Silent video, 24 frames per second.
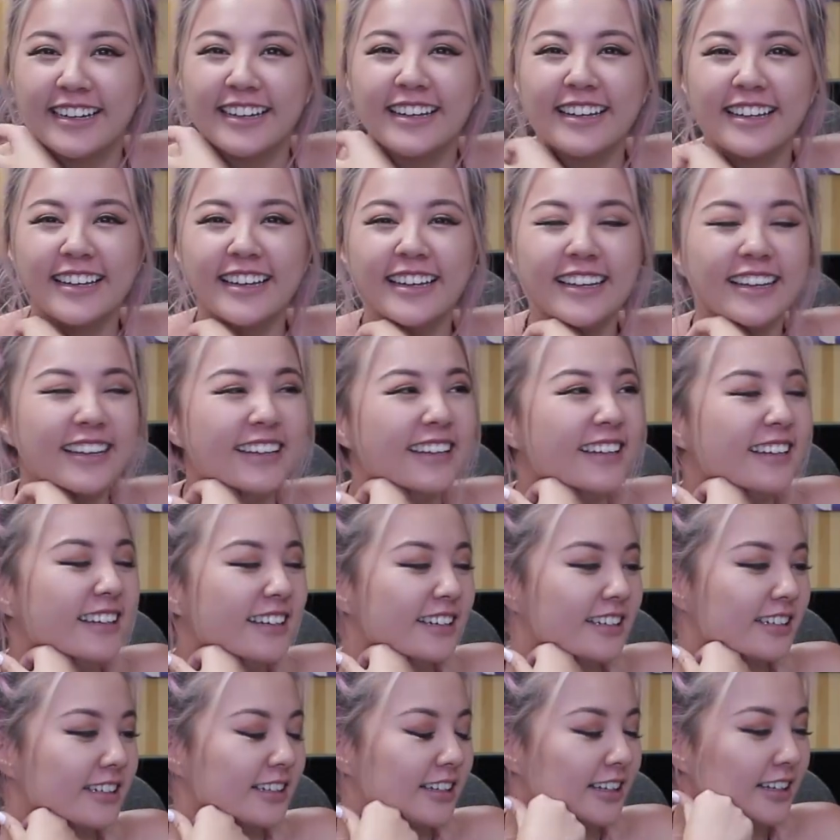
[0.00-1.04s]

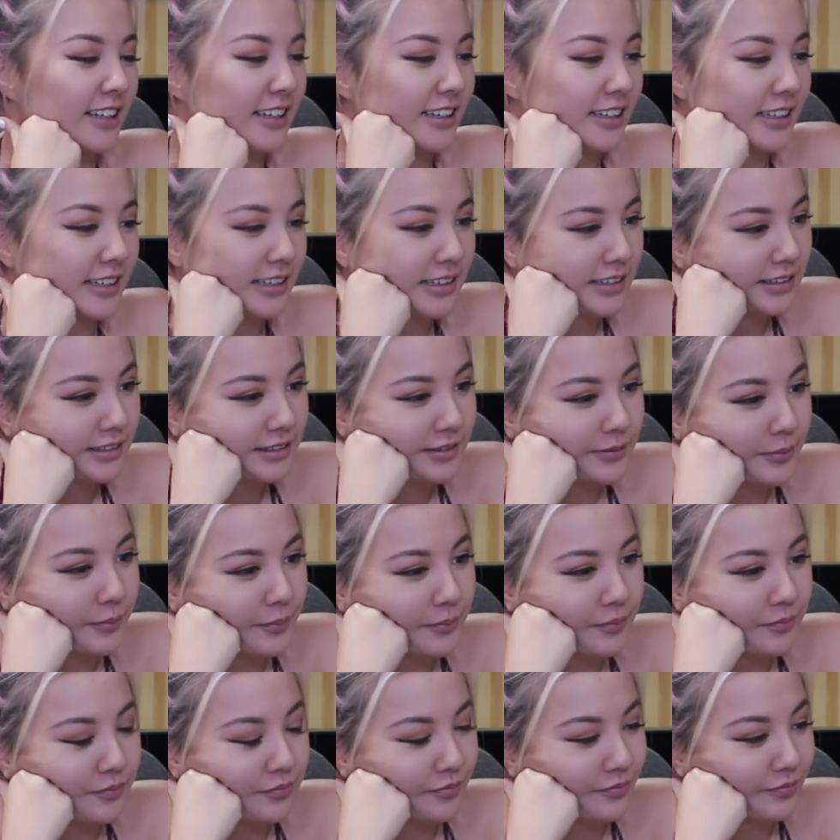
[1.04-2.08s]

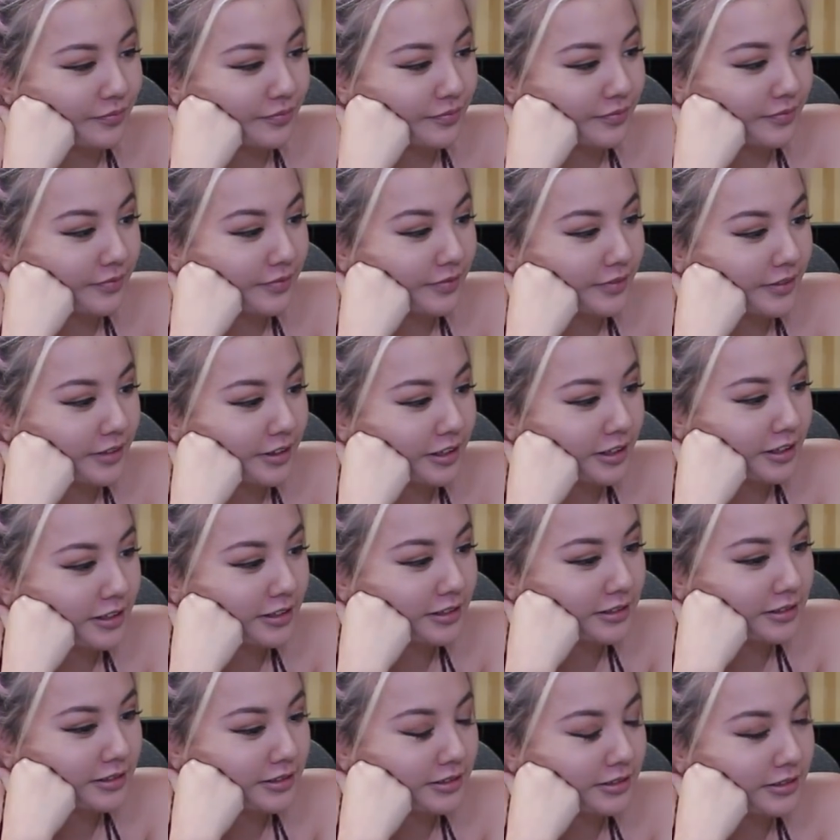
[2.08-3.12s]

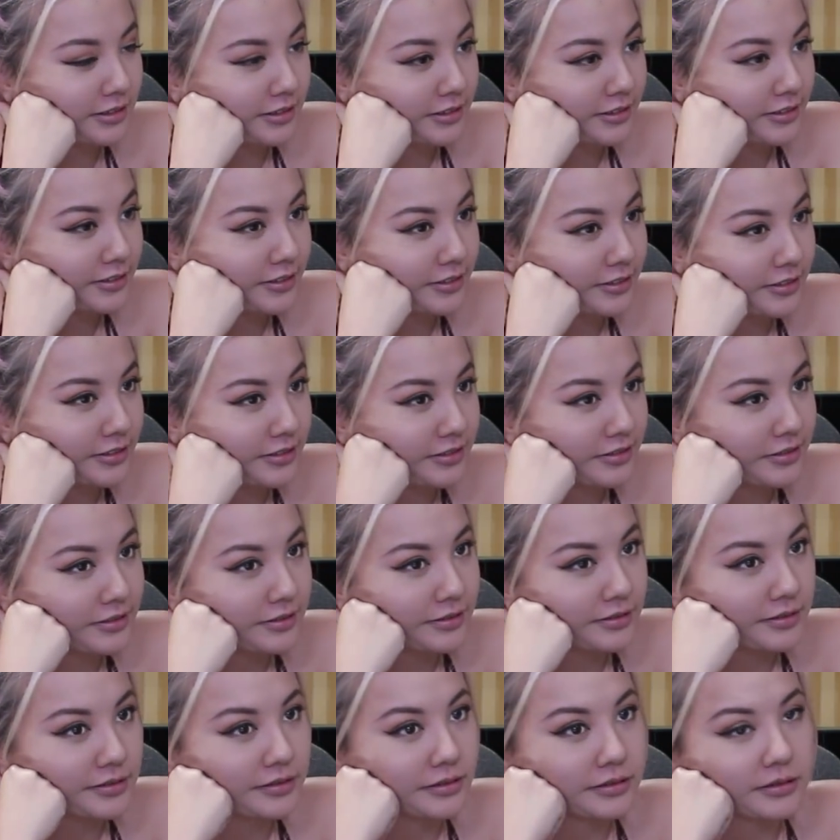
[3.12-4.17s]

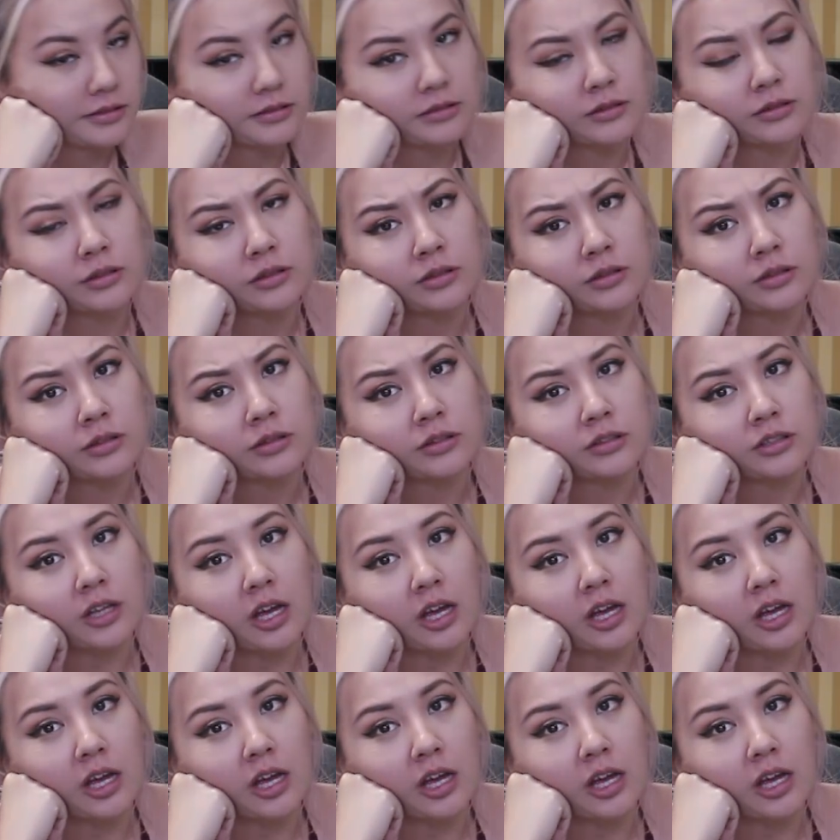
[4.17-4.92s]
[no speech]